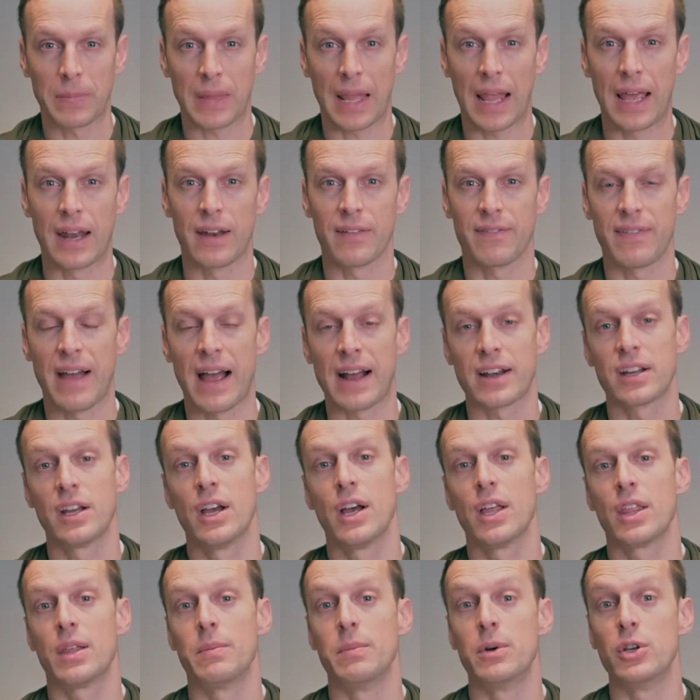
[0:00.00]
And in
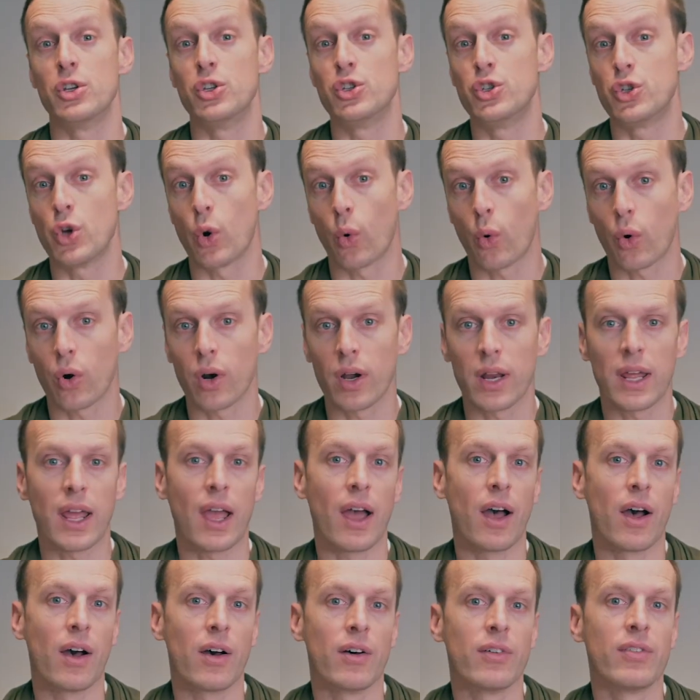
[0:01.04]
fact, the majority
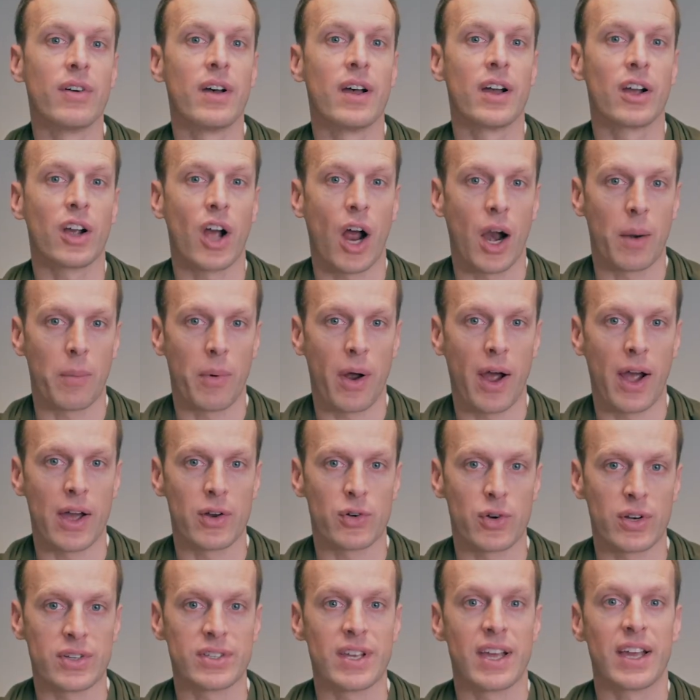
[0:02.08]
of
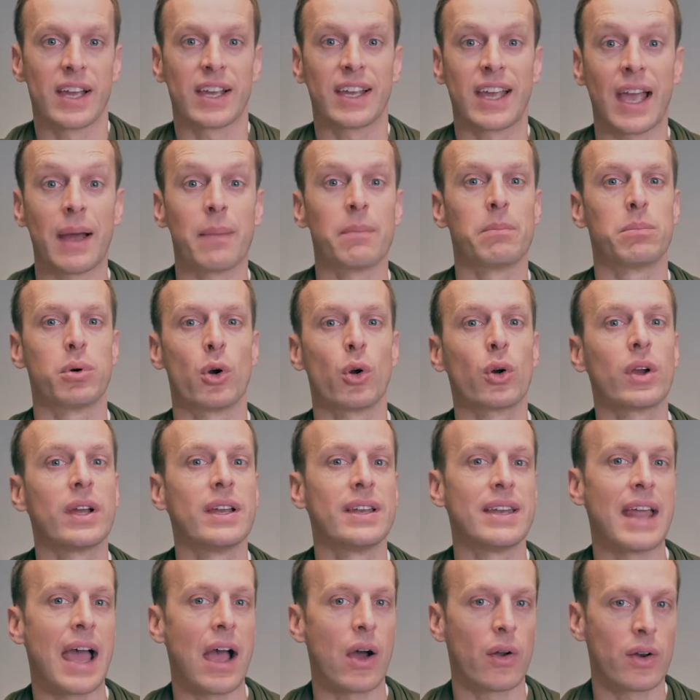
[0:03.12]
carbohydrates get broken
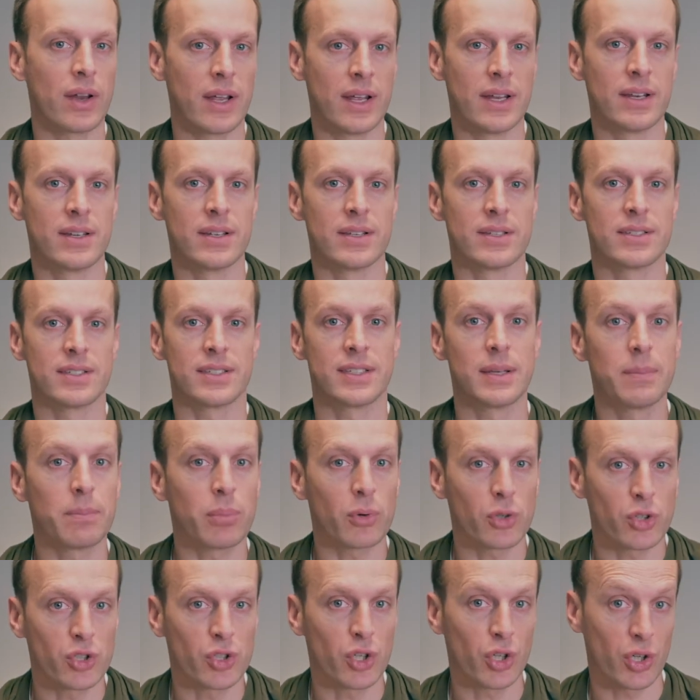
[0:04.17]
down into
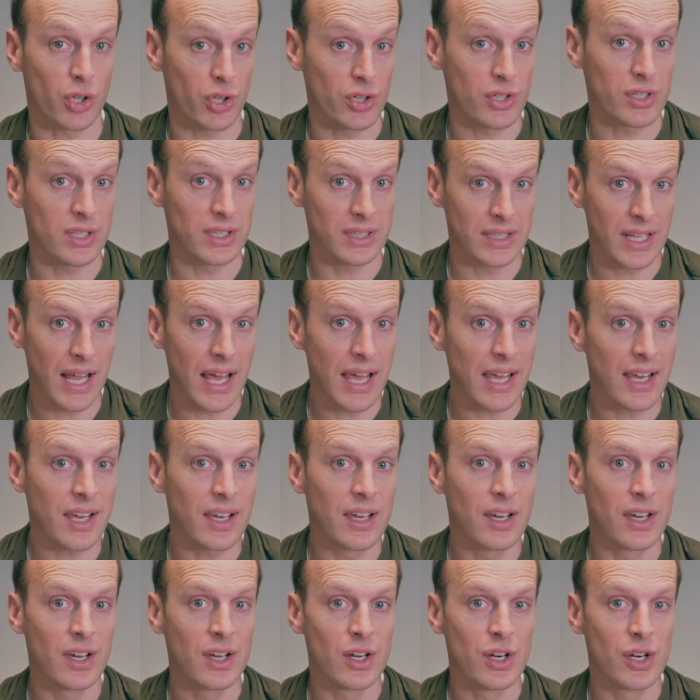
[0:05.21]
simple sugars
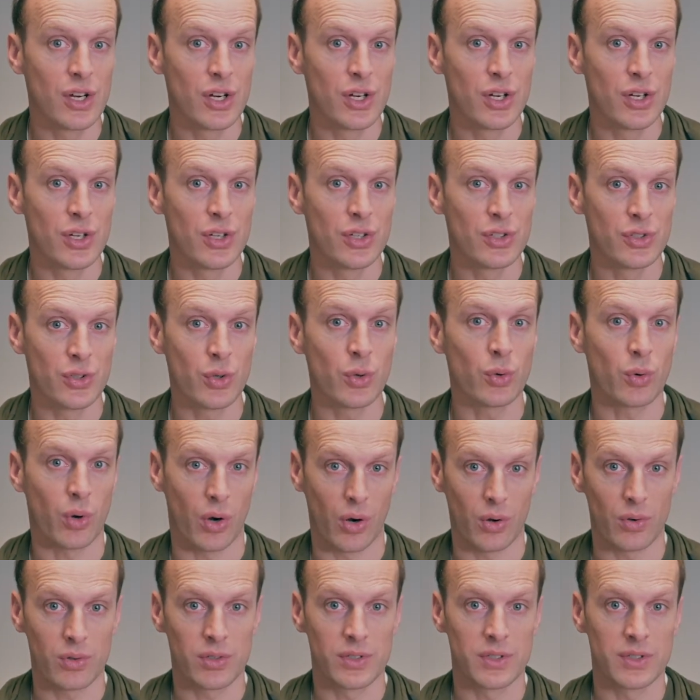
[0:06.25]
like
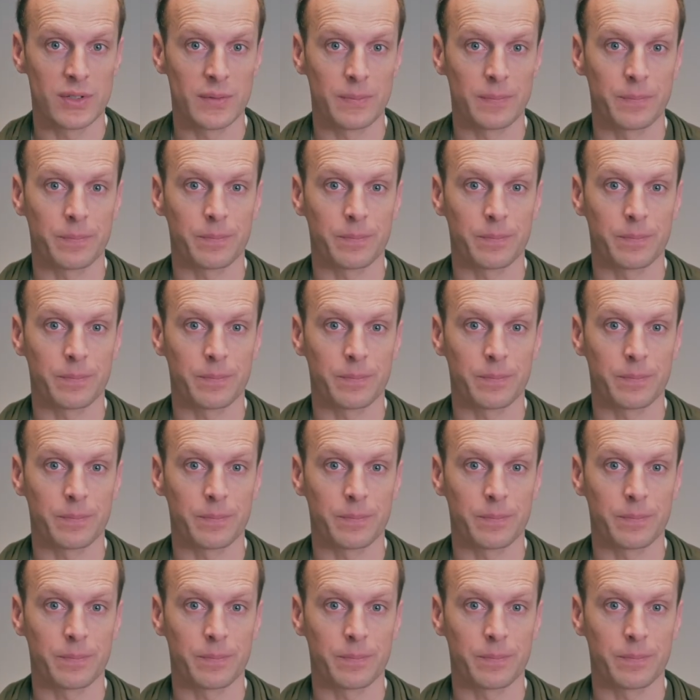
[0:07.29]
sucrose